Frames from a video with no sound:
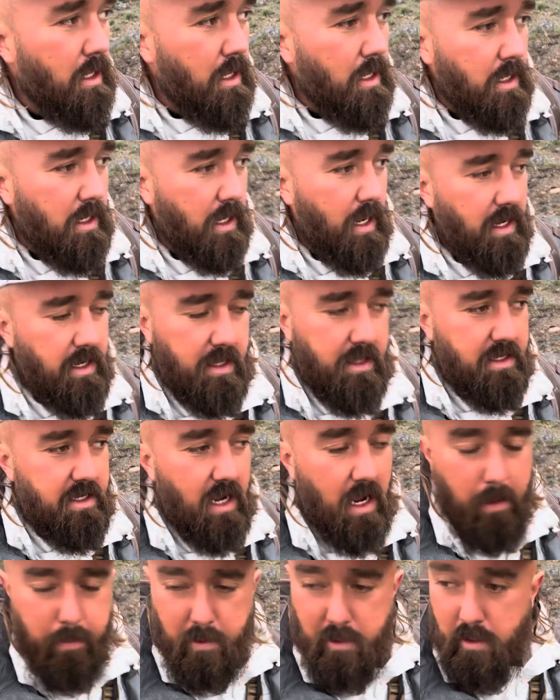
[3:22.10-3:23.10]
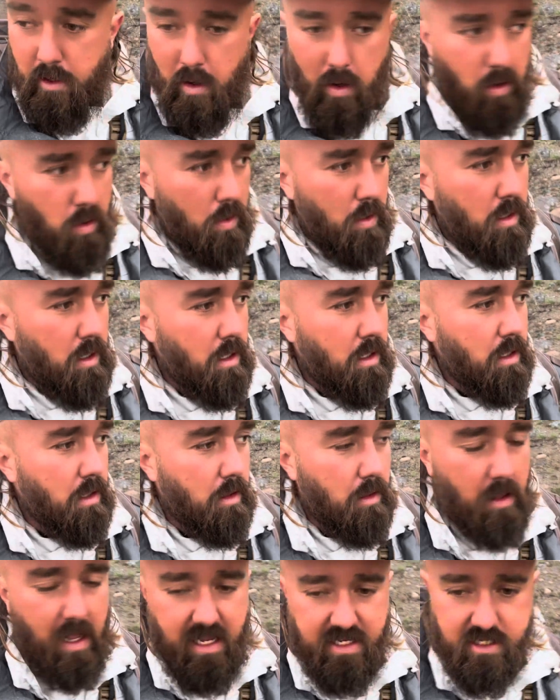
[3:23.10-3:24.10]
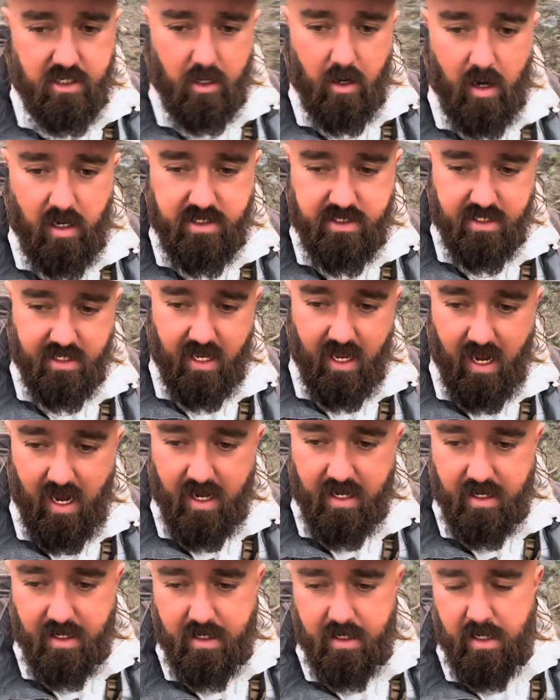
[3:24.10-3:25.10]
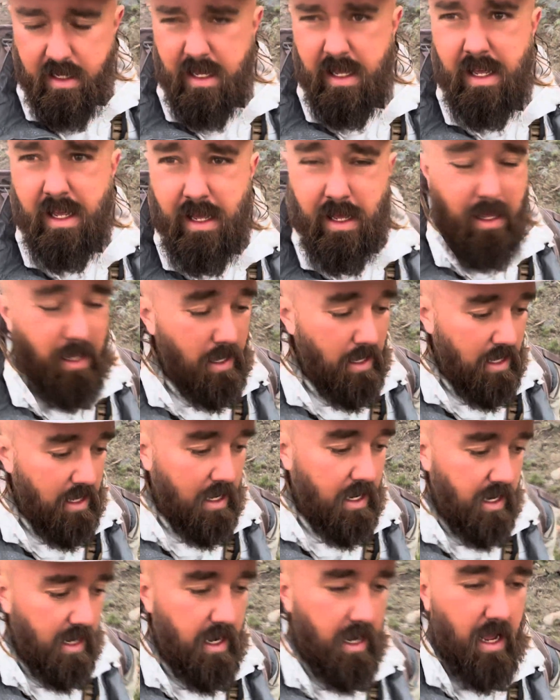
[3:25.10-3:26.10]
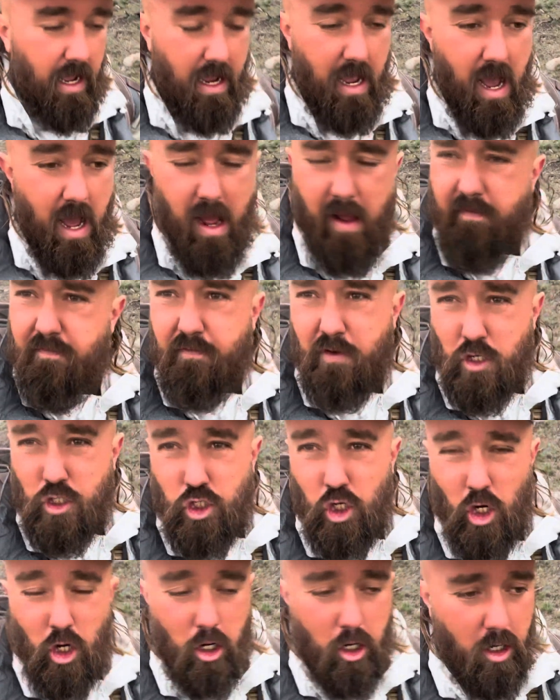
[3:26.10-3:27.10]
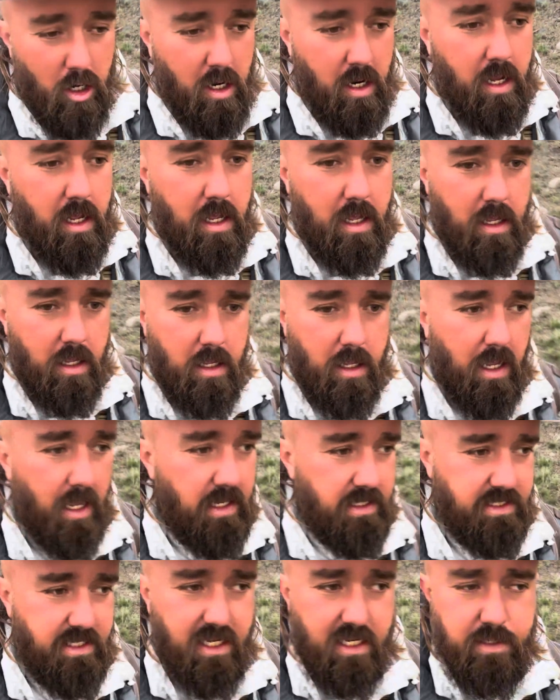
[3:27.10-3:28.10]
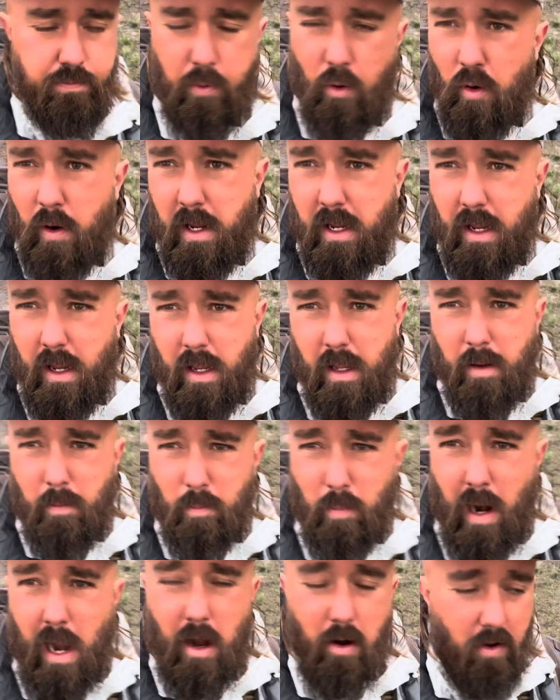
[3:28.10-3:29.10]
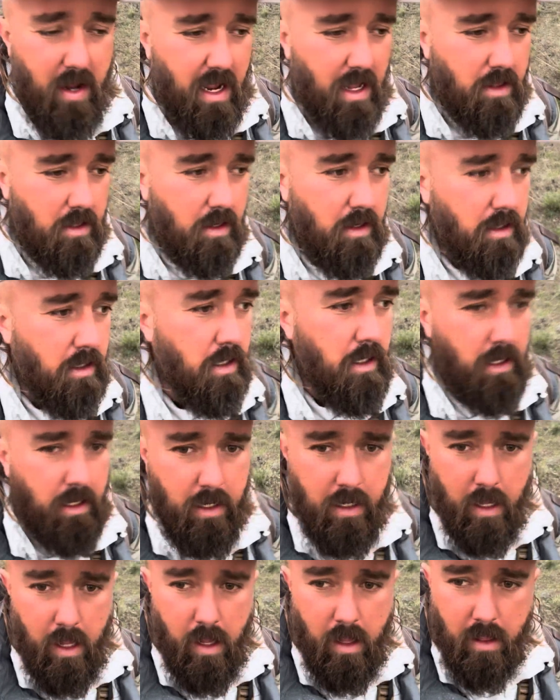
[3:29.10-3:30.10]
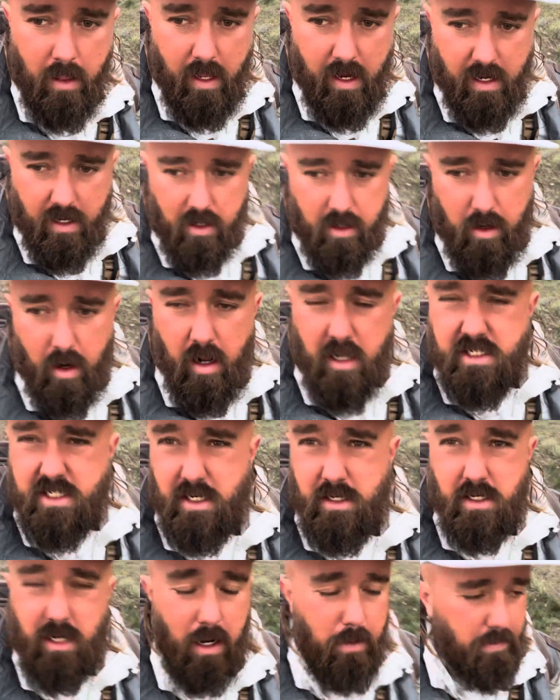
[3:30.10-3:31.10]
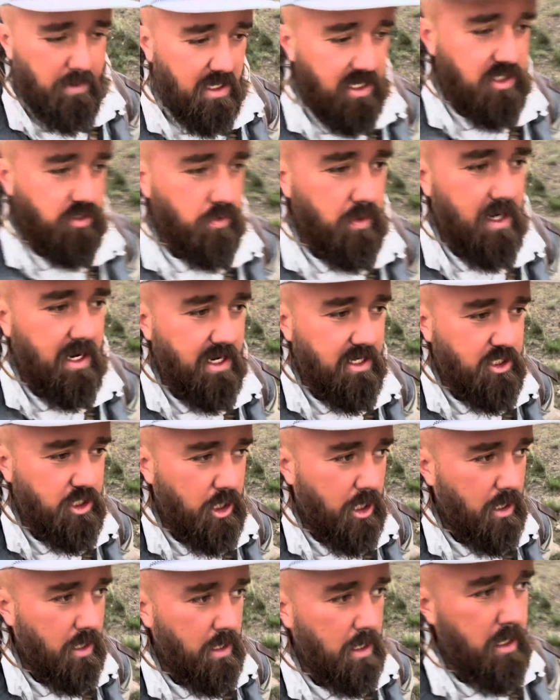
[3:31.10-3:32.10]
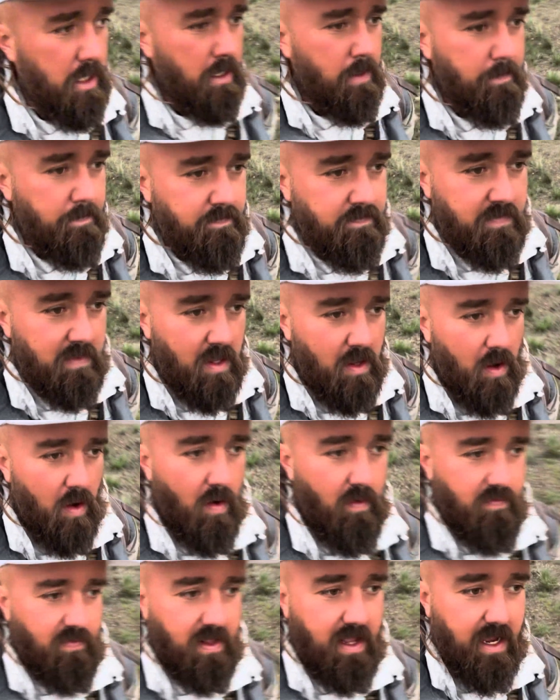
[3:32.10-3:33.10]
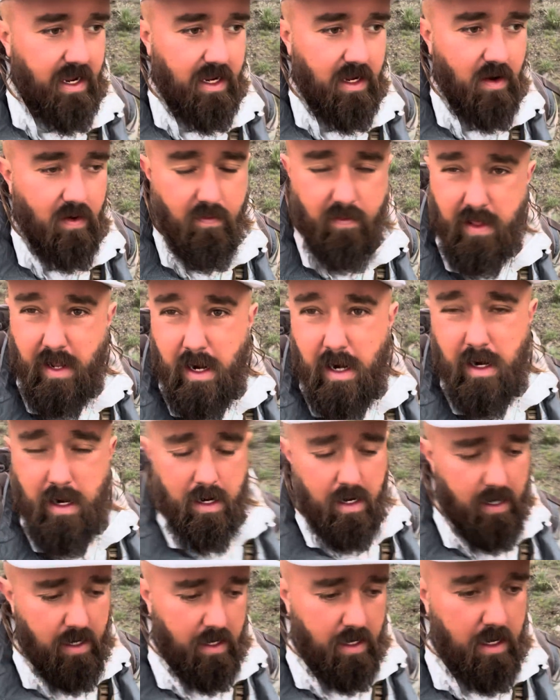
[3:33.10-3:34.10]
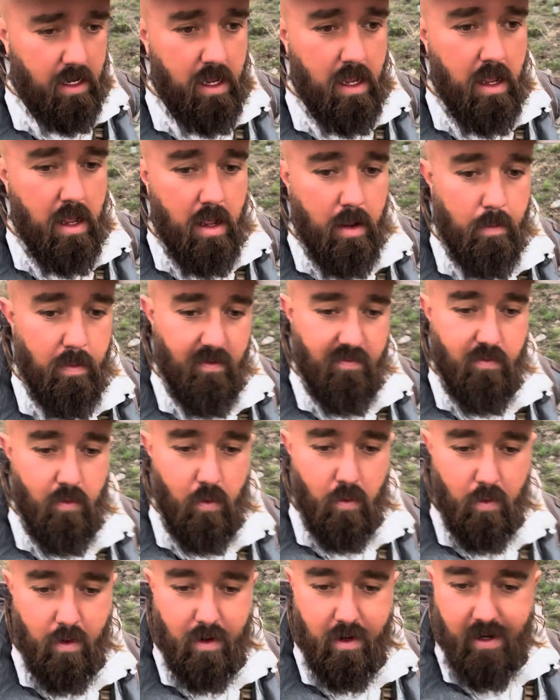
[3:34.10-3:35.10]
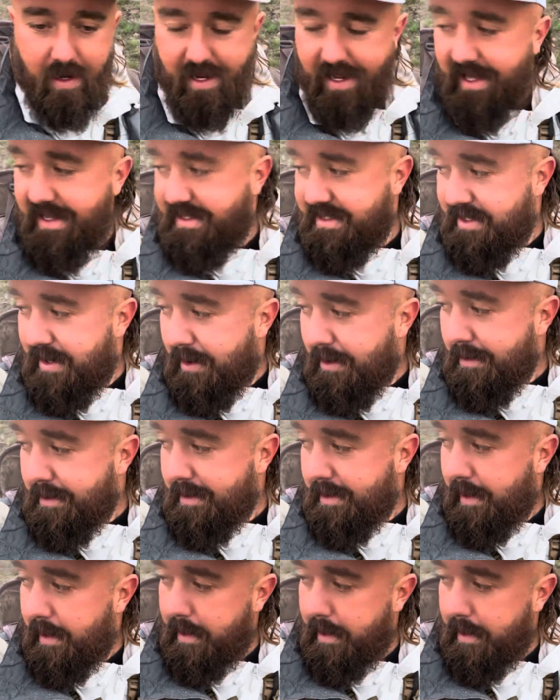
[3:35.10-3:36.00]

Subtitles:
Got to the top of the knoll, glassed across the canyon, and I got for sure a 6-point brown antler laying across on top of this ridge. Hopefully I get over there before it gets dark.